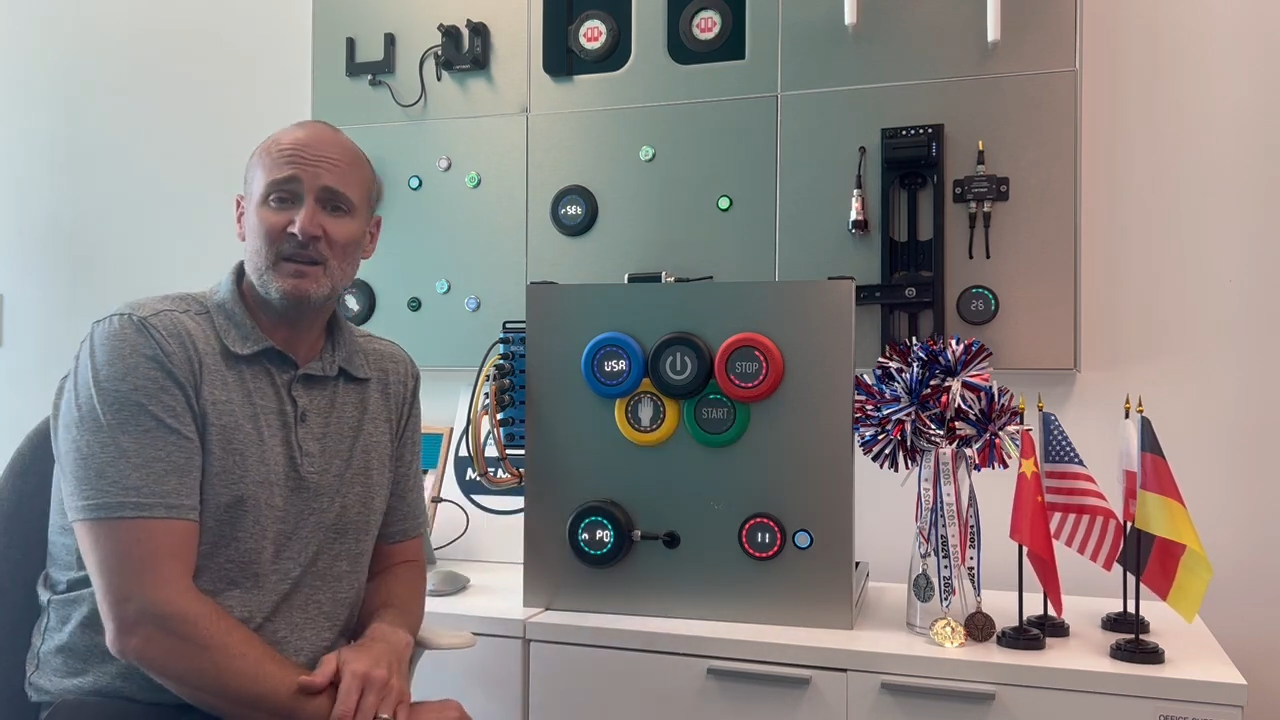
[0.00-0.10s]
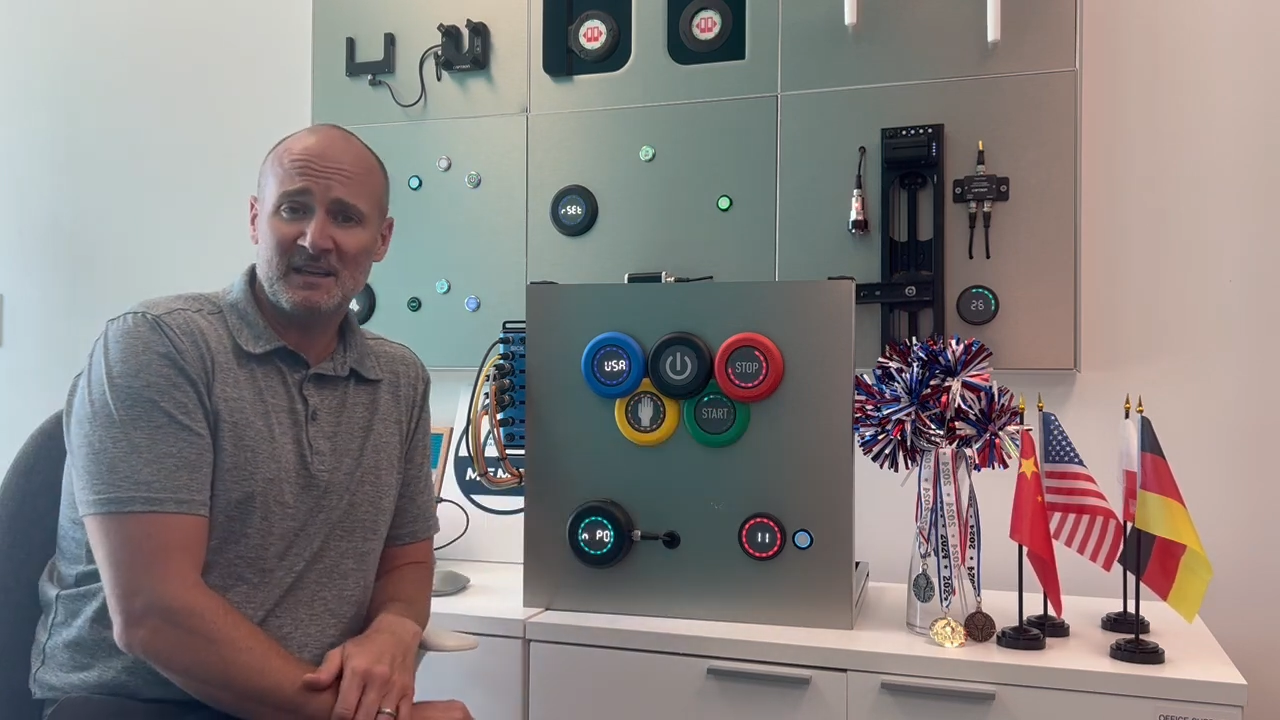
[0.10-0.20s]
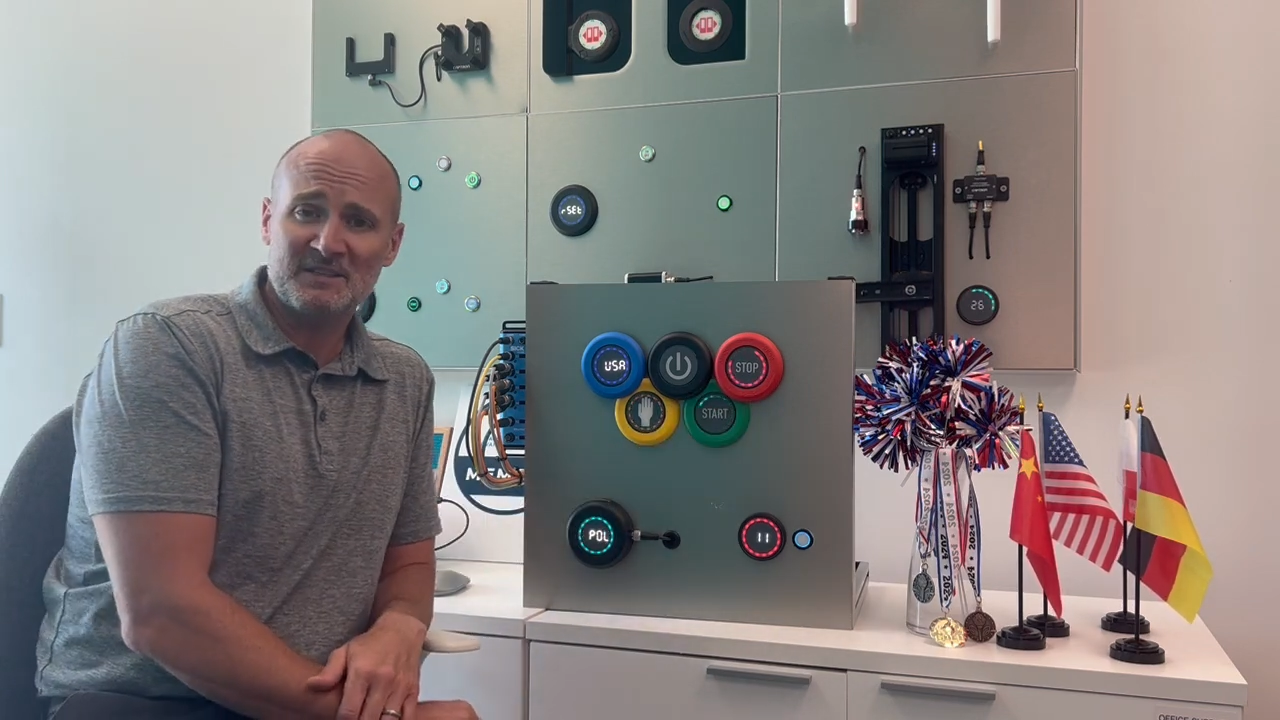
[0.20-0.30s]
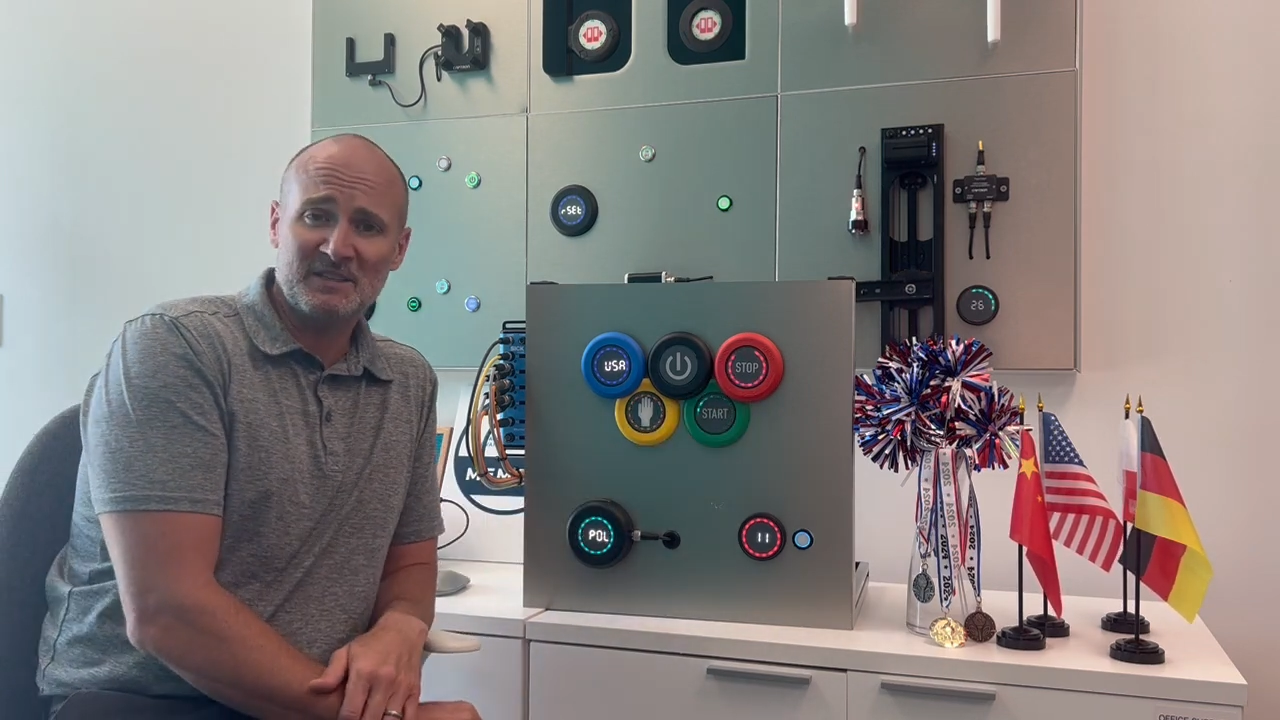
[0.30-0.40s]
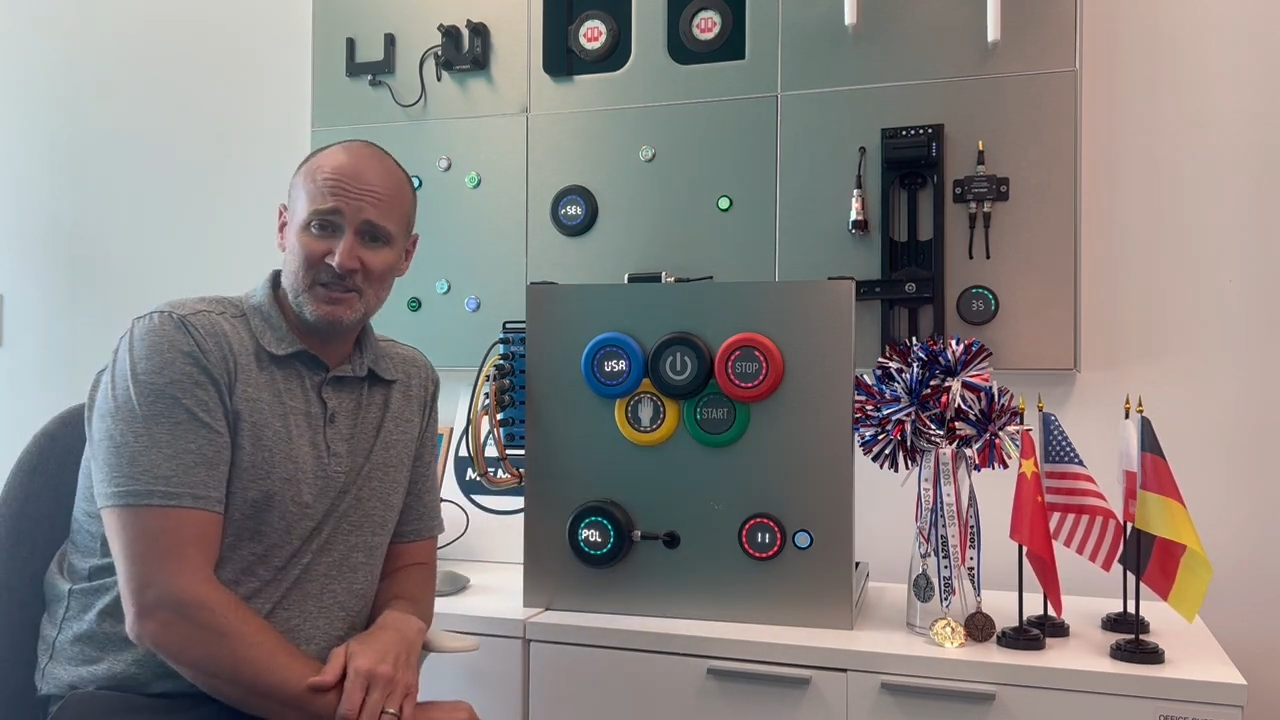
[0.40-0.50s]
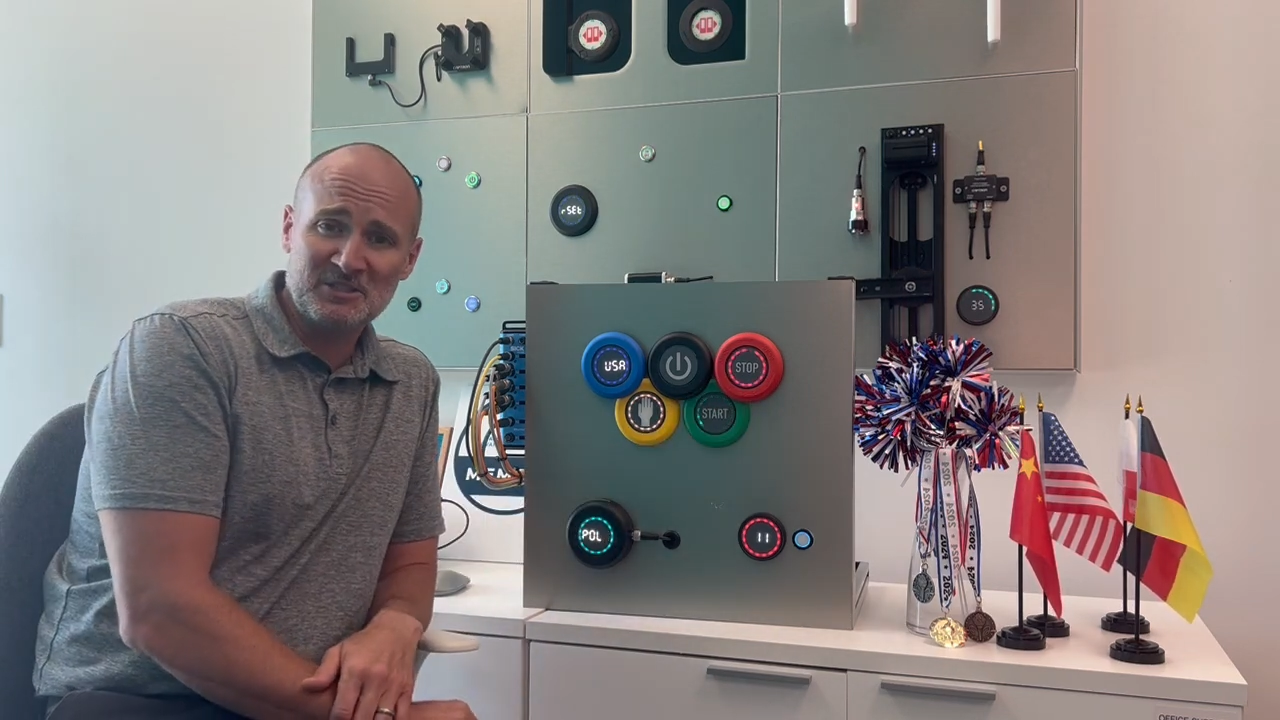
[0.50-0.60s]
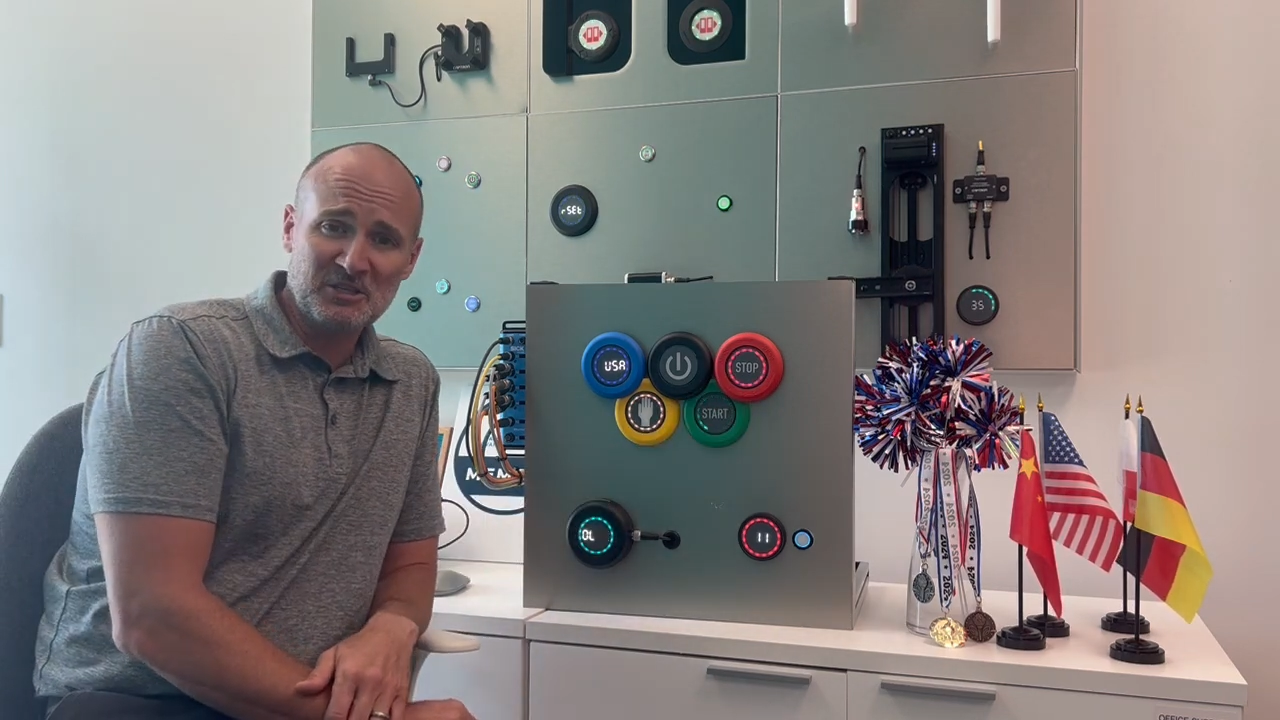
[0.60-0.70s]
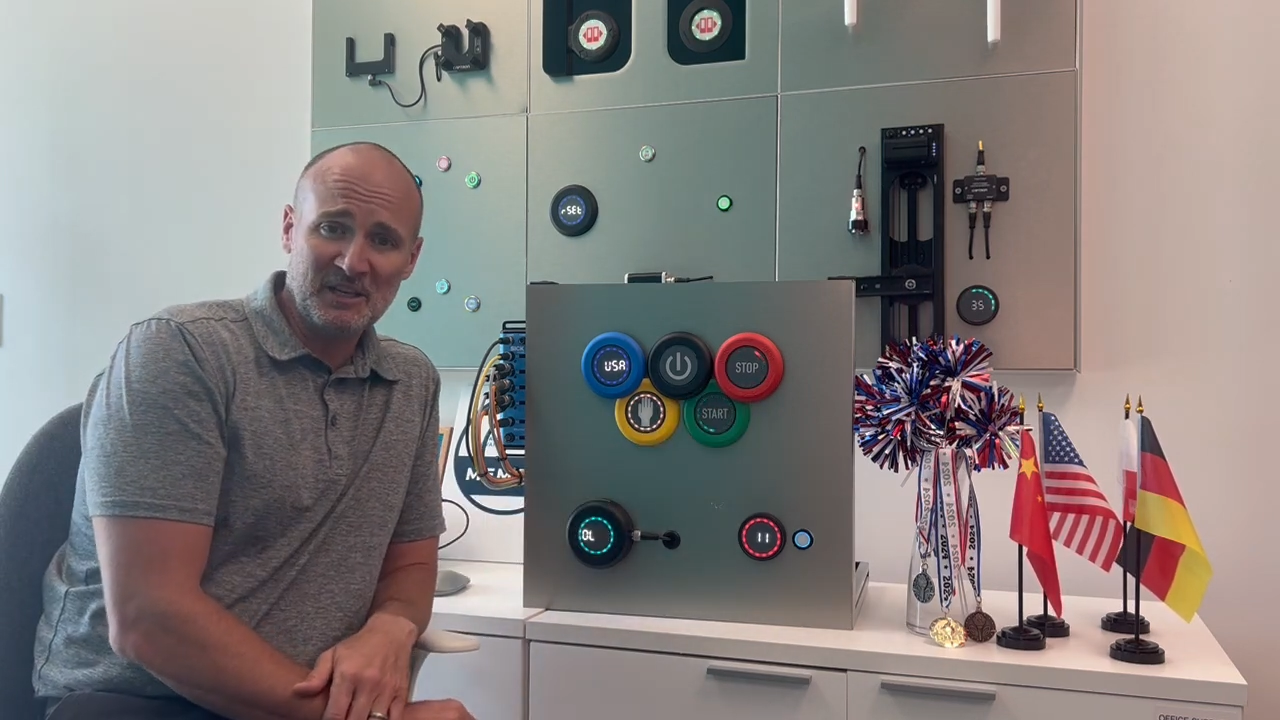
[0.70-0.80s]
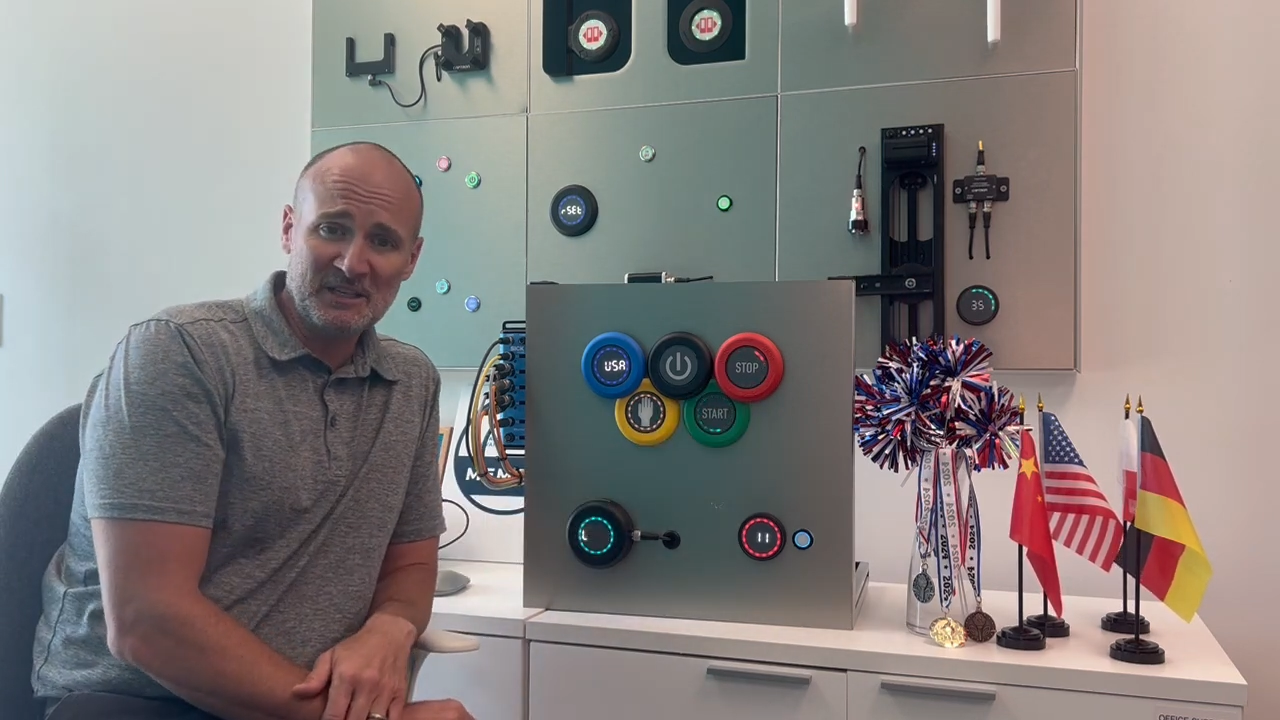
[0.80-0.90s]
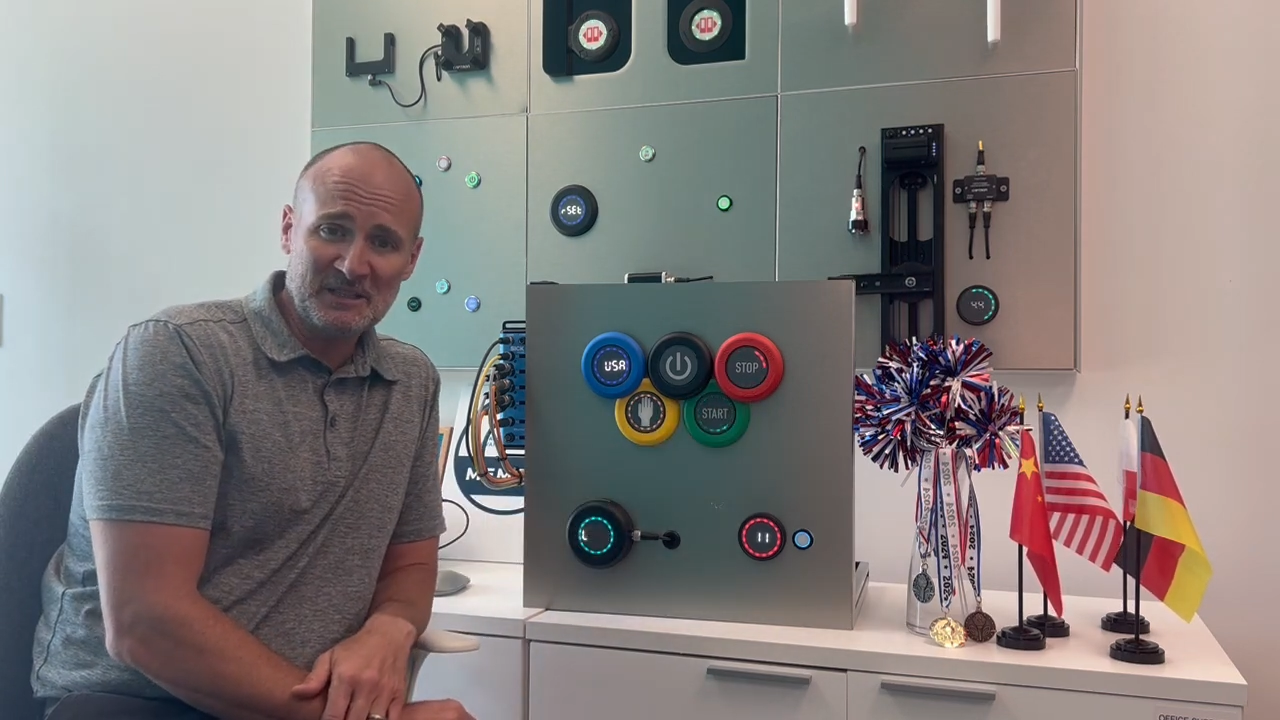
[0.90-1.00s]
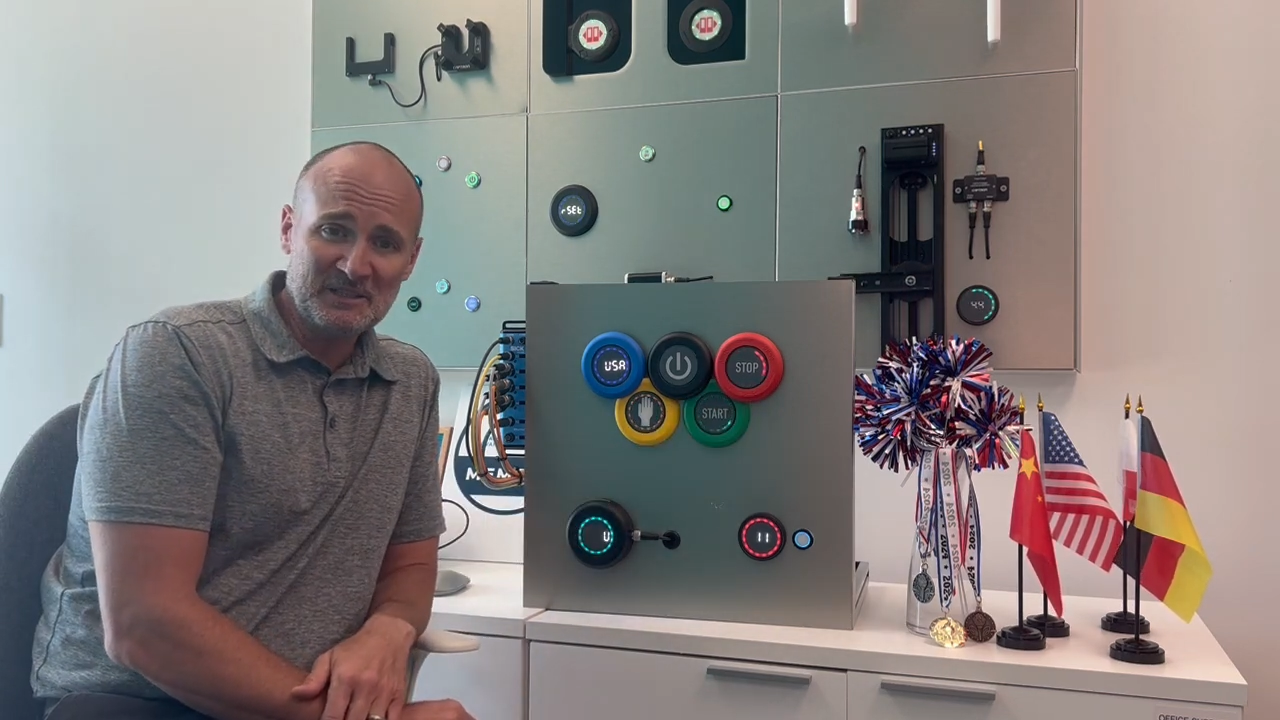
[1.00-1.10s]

as in China.